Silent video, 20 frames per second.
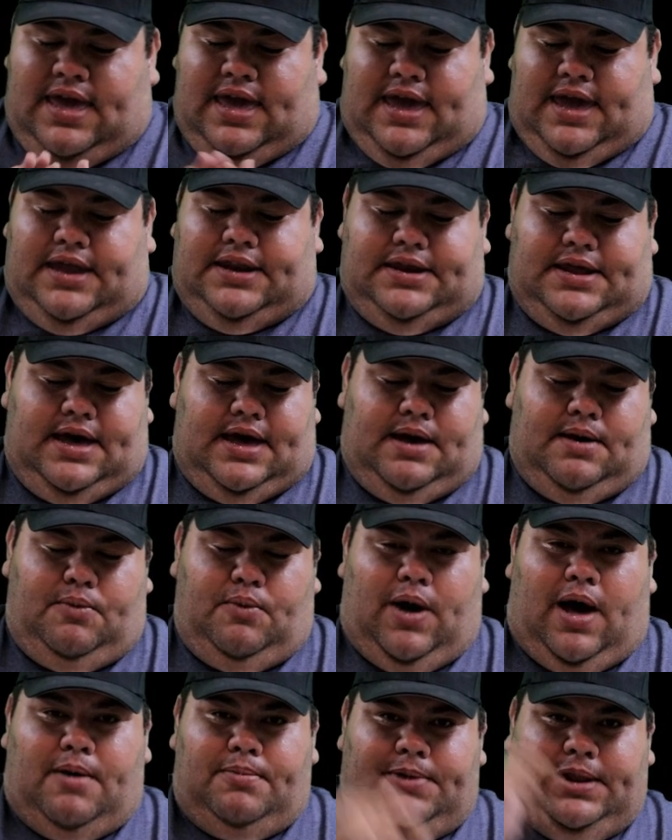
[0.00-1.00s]
And
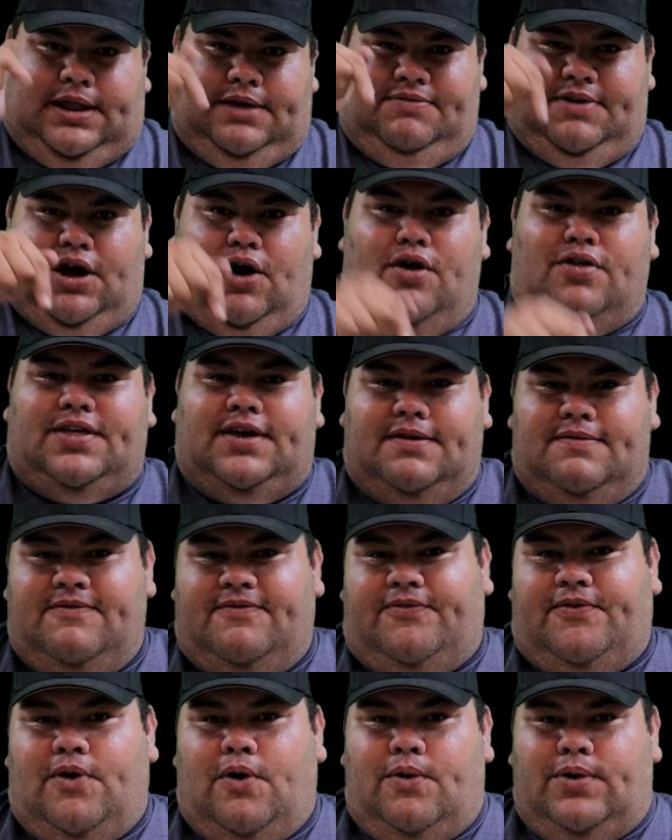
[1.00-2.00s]
I'll be leaving all the
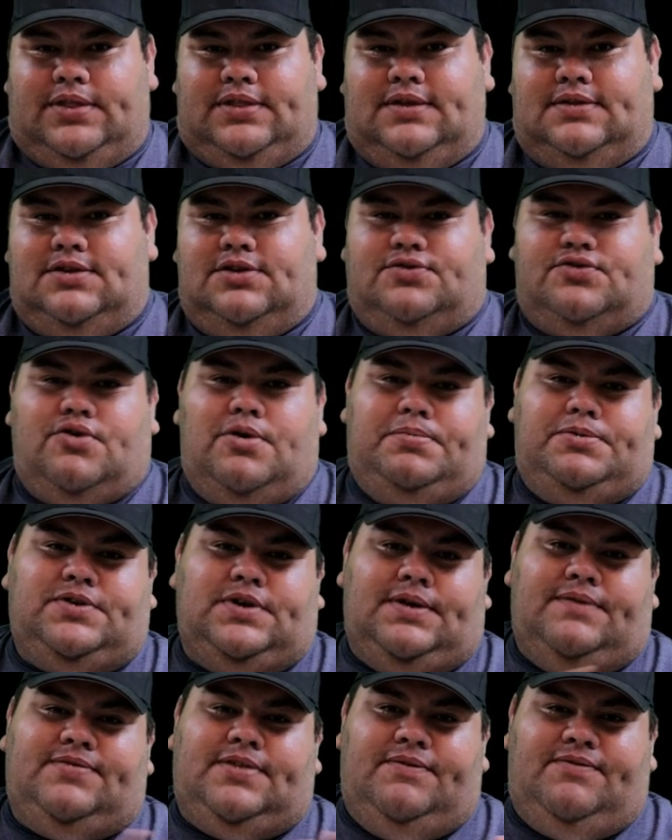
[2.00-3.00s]
info in the
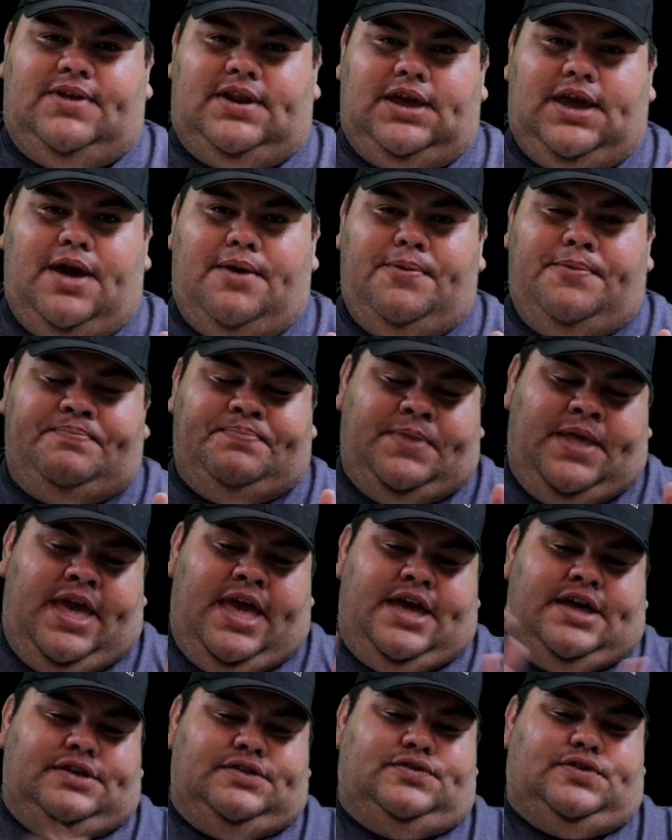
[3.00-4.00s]
description of the video.
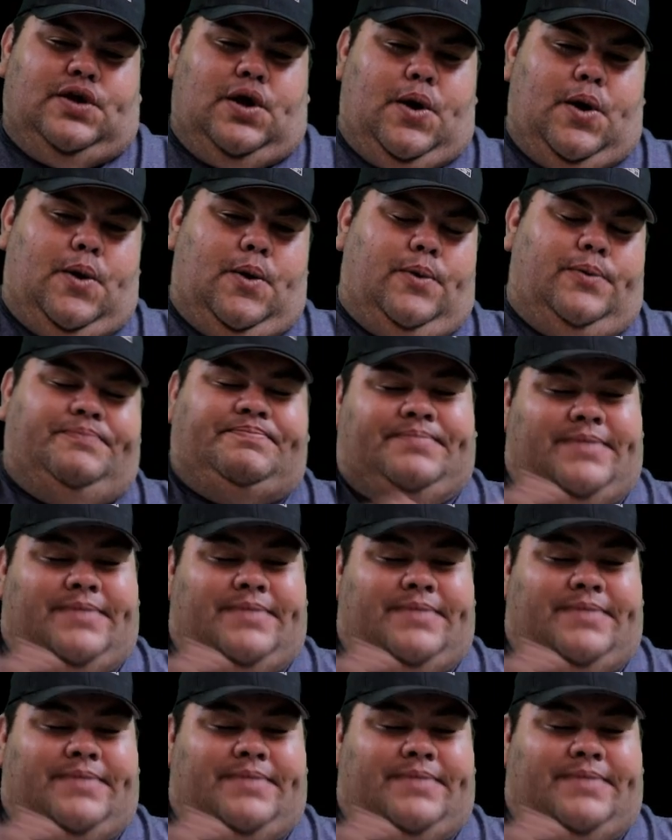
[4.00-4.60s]
So